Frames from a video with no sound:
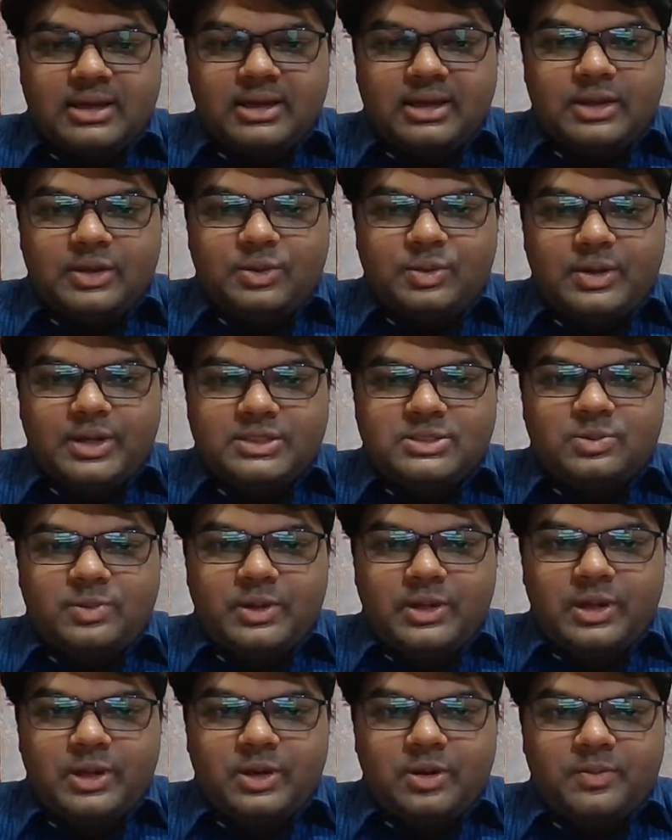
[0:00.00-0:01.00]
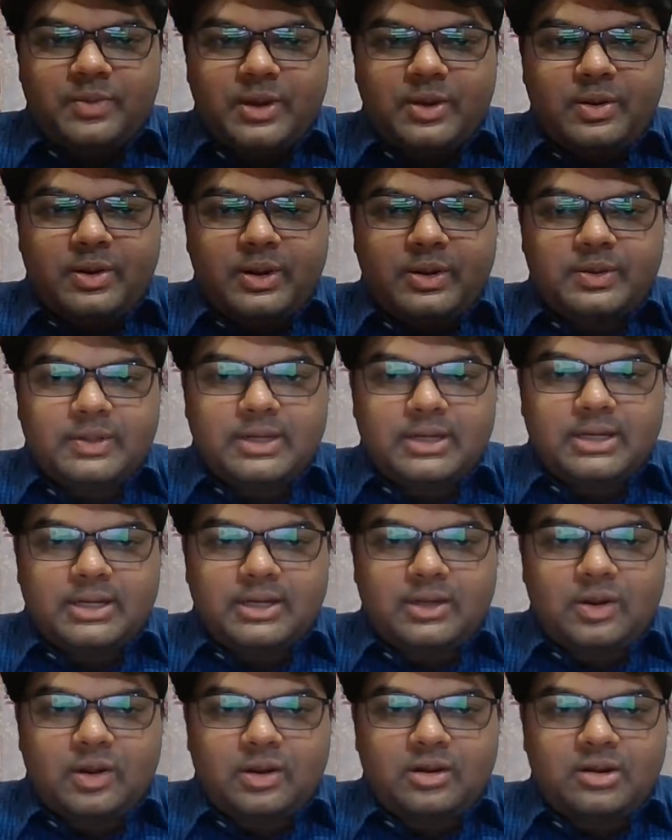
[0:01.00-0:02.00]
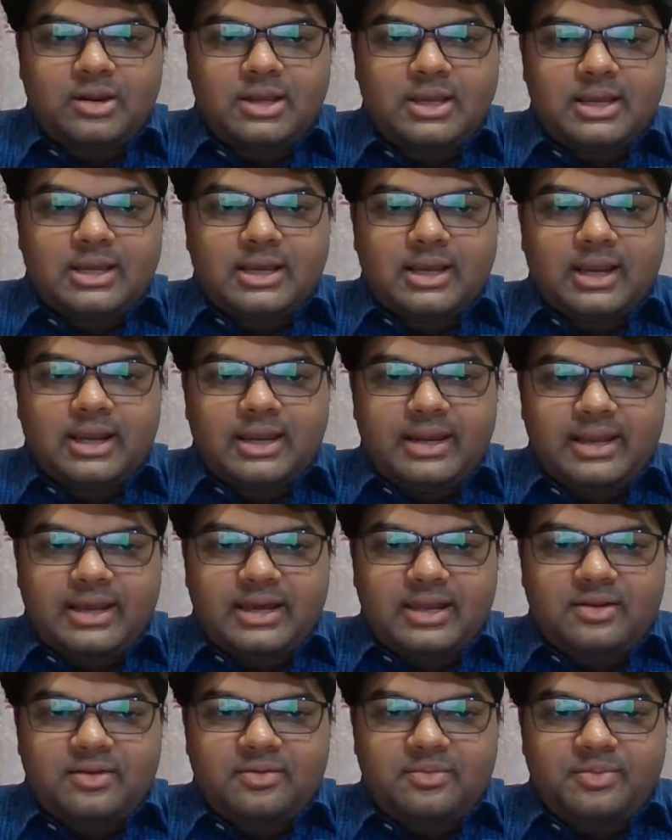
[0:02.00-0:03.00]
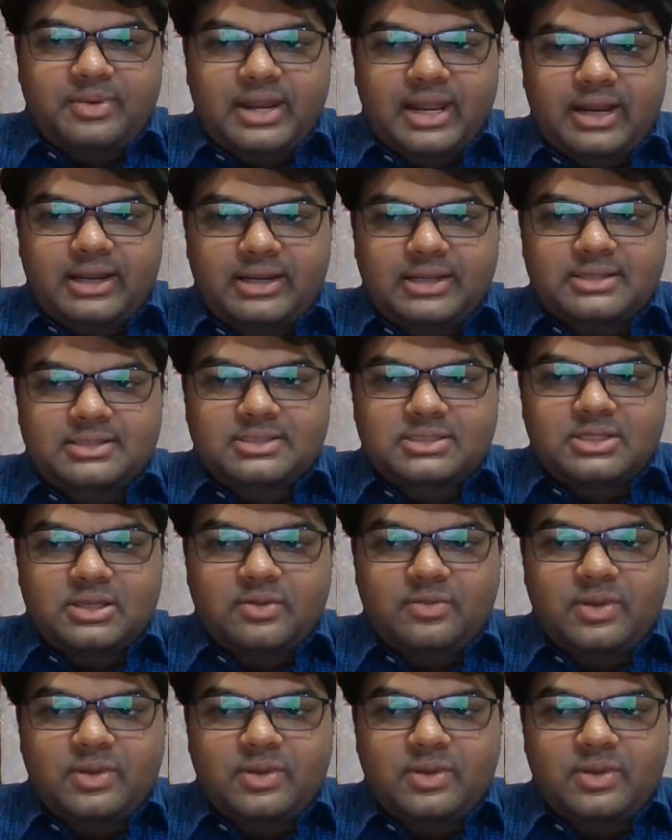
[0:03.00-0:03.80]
In today's video, we are going to learn on clinical practice.